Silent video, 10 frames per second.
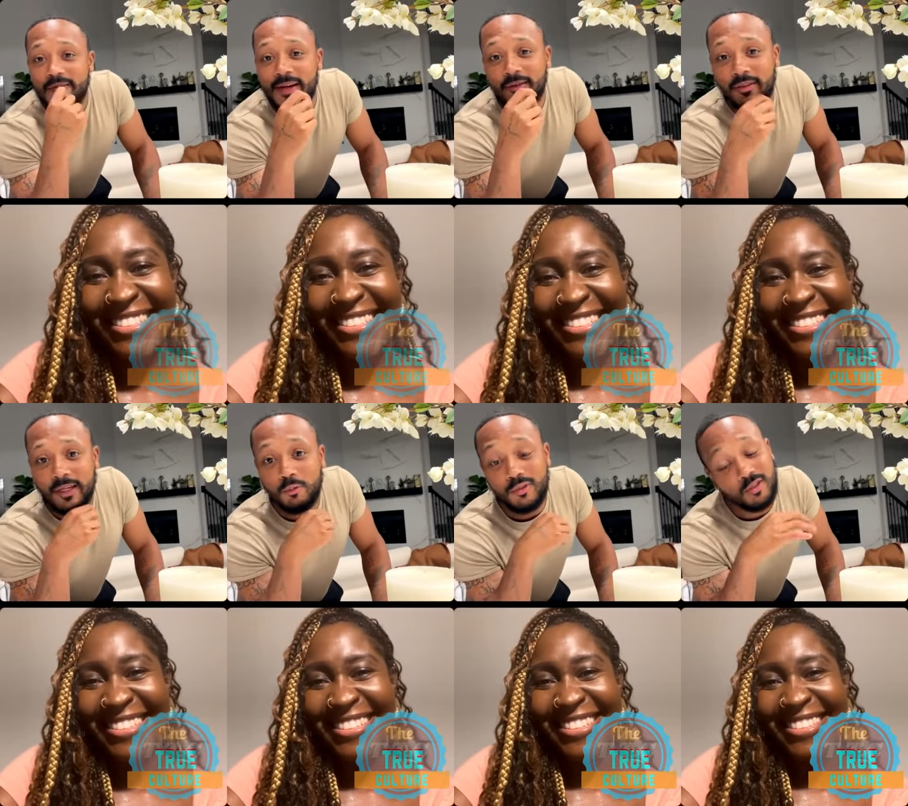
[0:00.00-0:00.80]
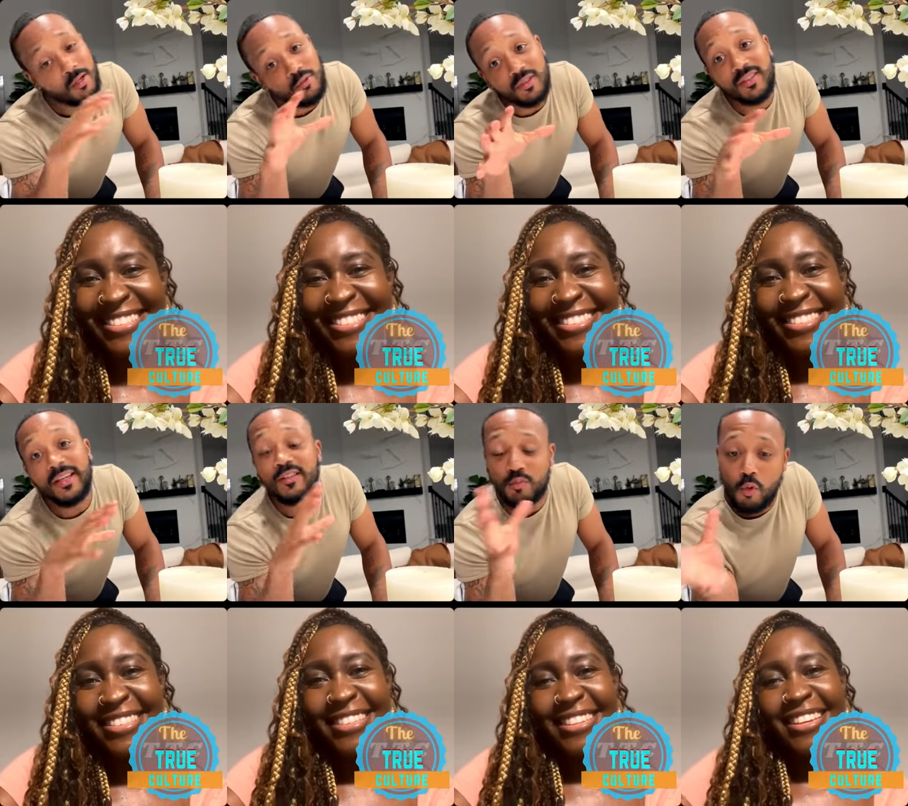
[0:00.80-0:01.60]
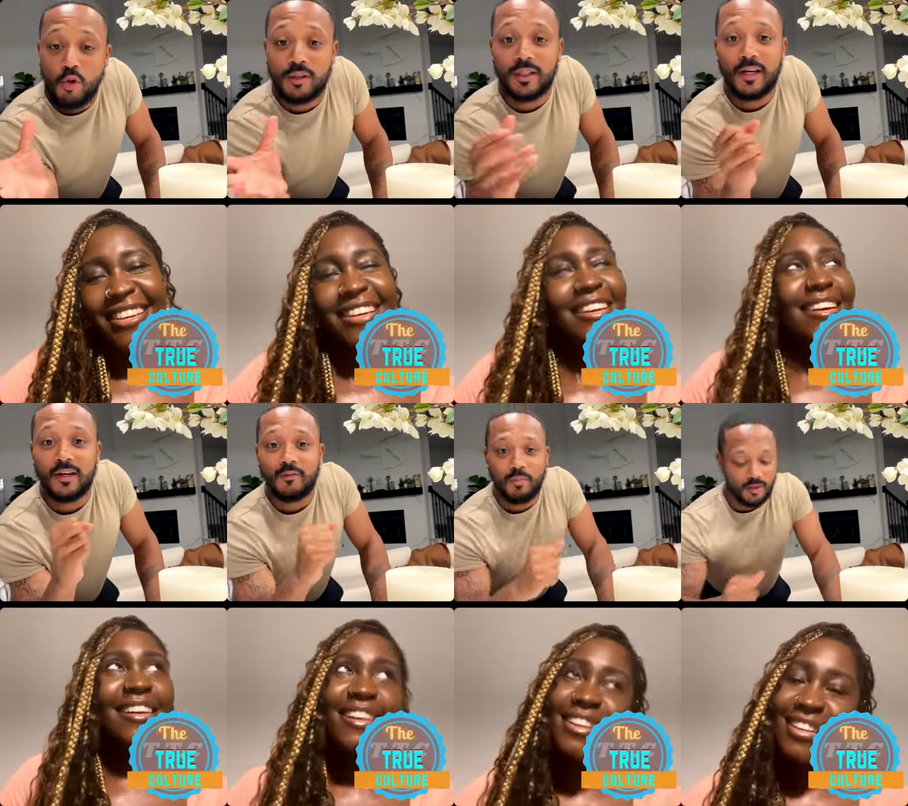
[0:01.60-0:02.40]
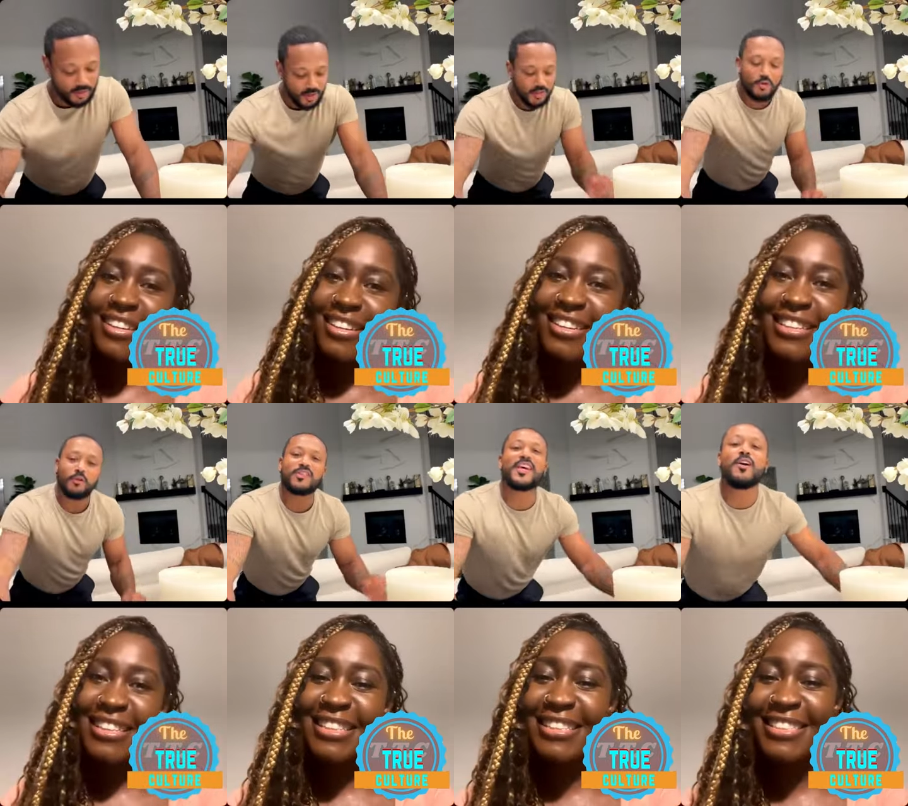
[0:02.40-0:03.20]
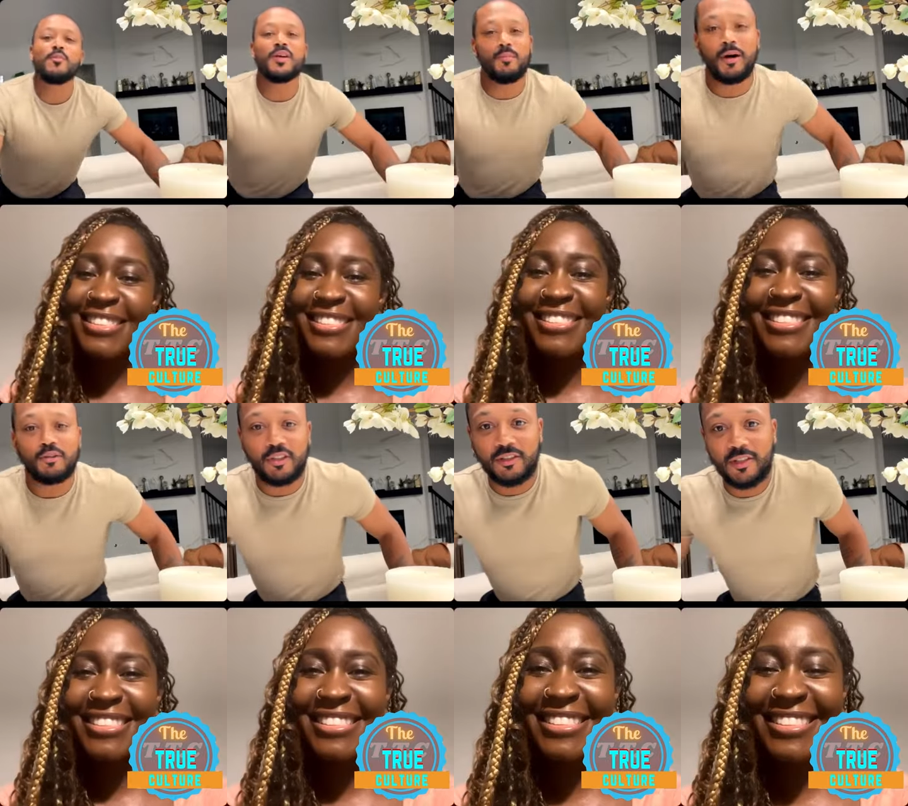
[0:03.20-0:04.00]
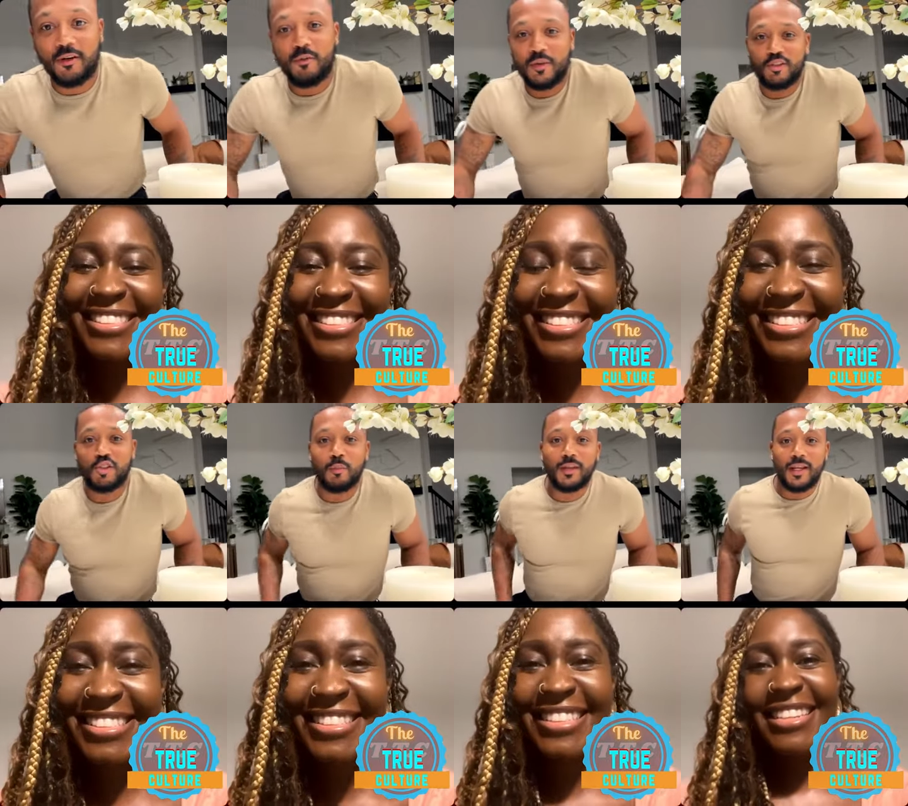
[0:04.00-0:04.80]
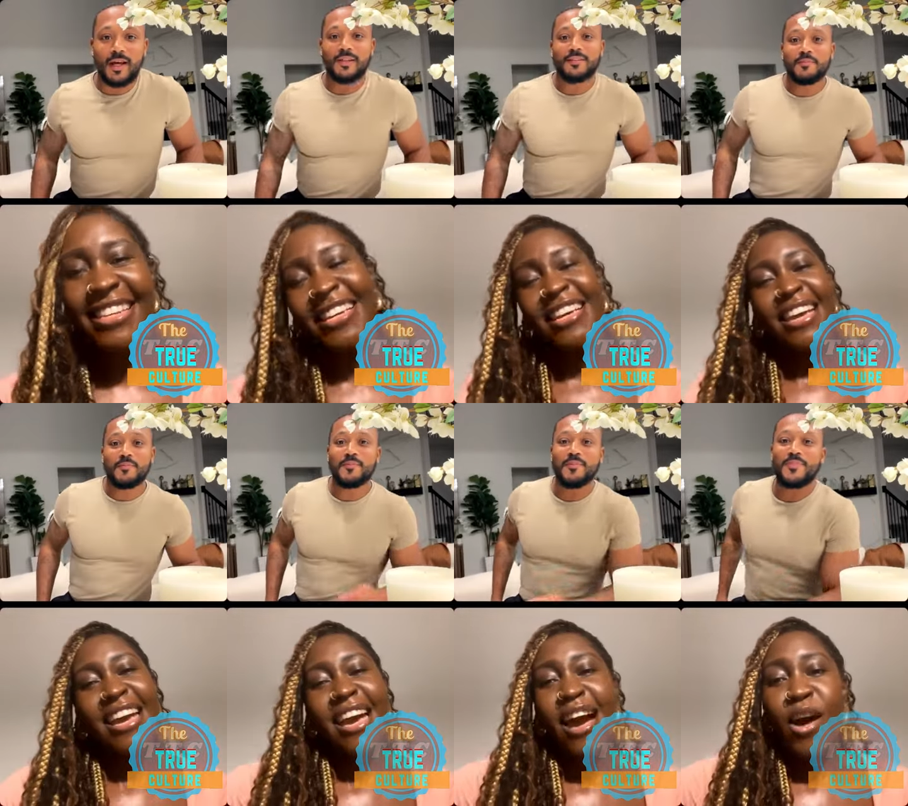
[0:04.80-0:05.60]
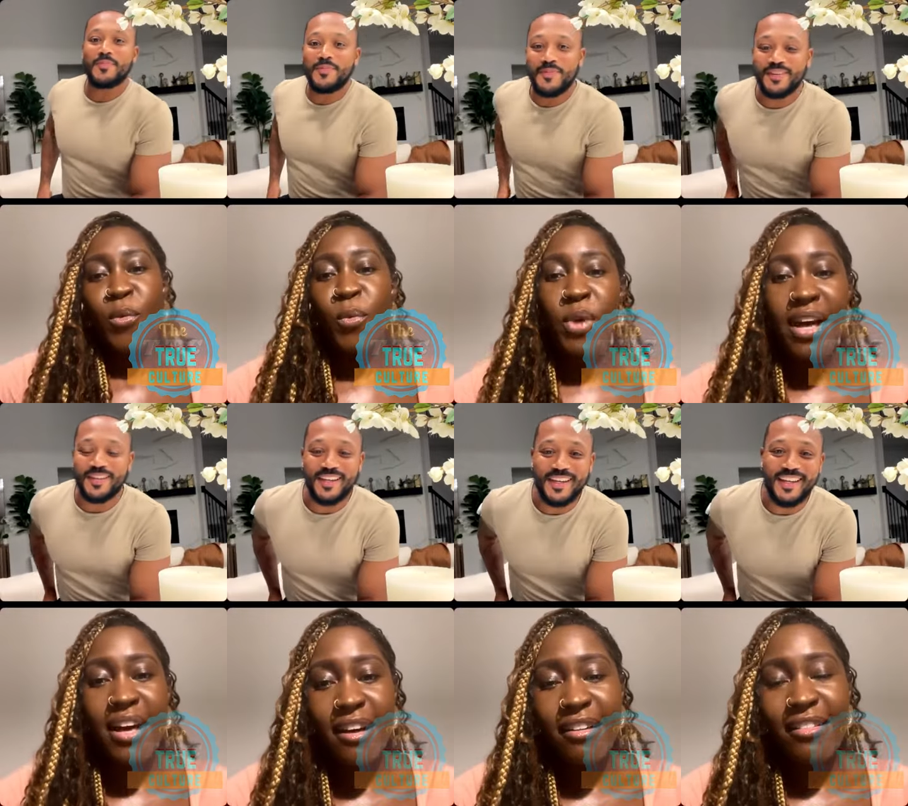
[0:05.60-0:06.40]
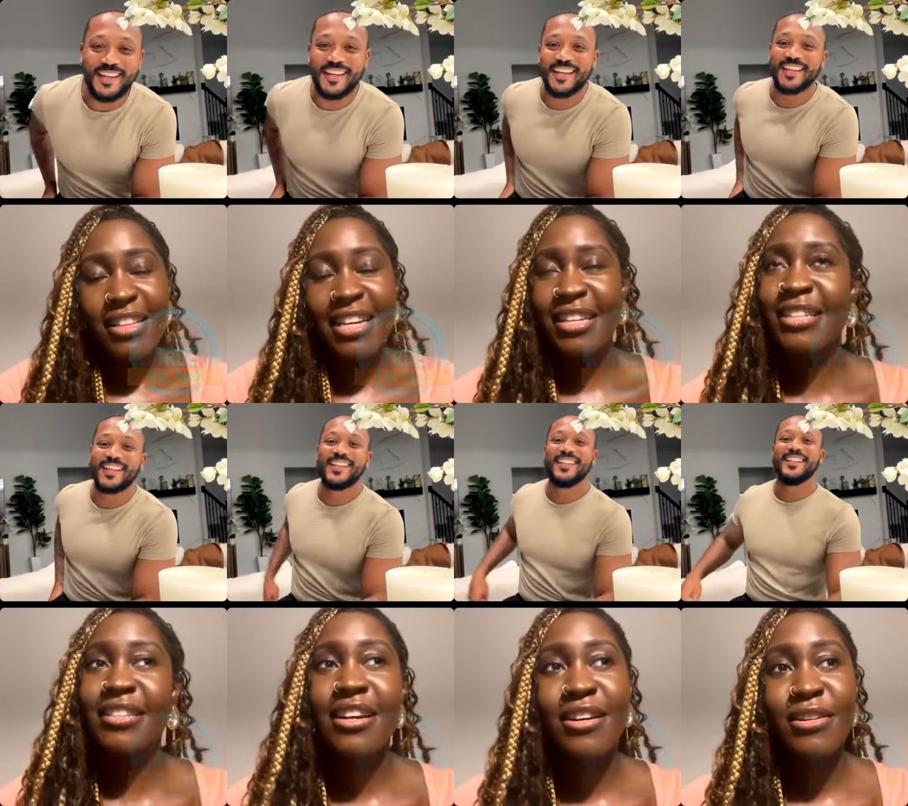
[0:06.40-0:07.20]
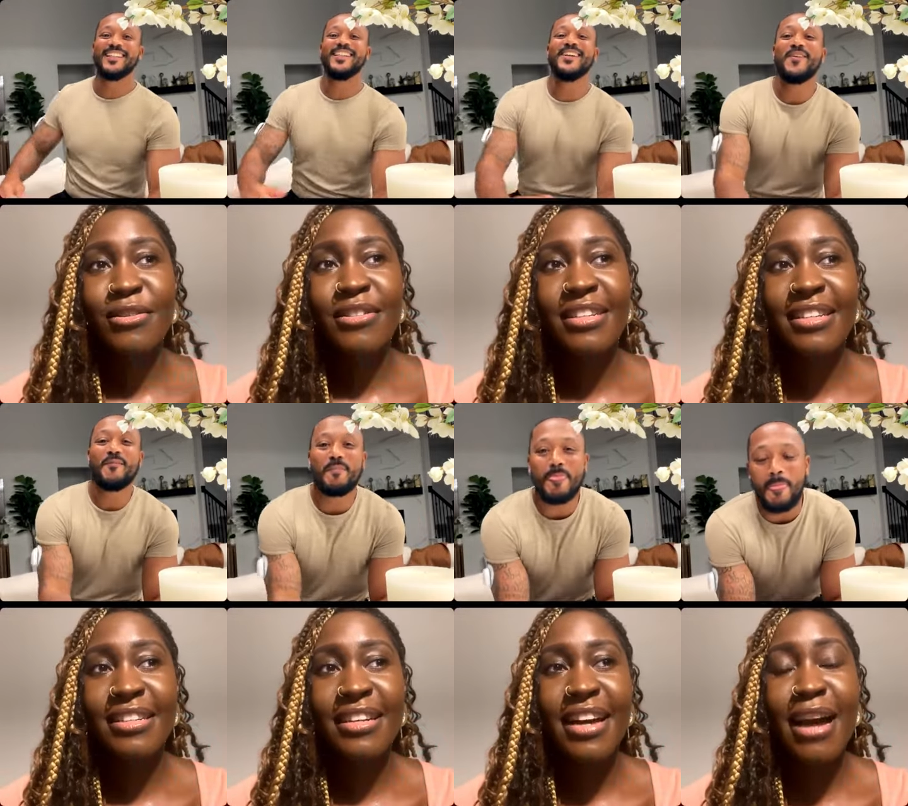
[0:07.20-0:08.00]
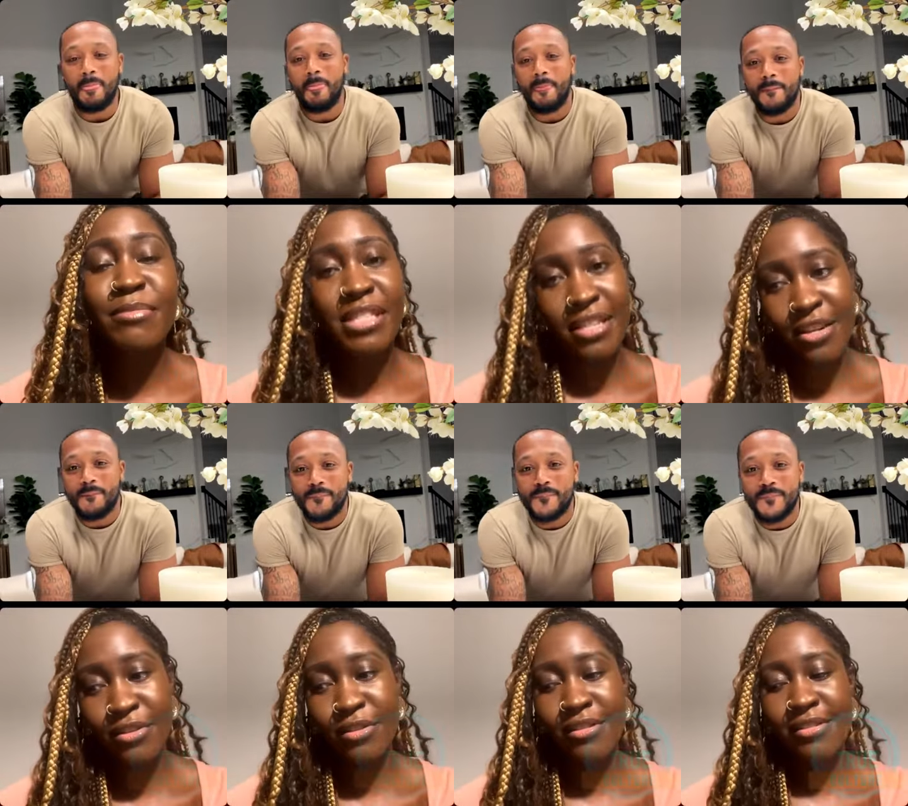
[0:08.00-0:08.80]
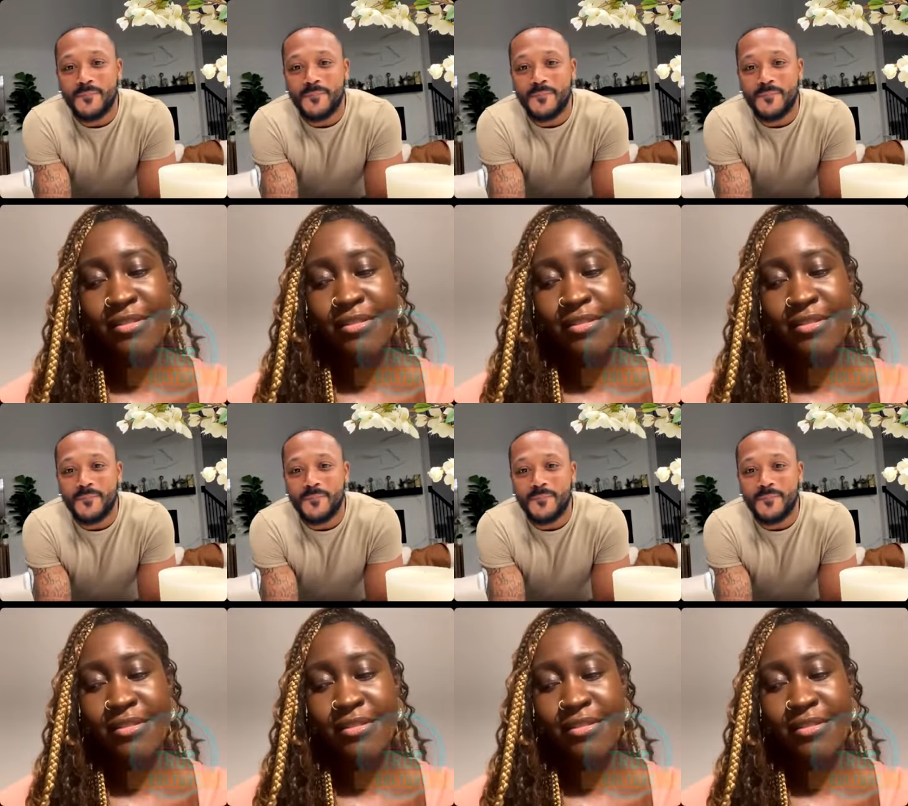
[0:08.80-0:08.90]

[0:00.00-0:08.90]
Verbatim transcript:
Speaker 1: hate thing with you. I'm just saying it's more love, but you know, tell me about yourself, Miss Gemini.
Speaker 2: Well, you know, I'm single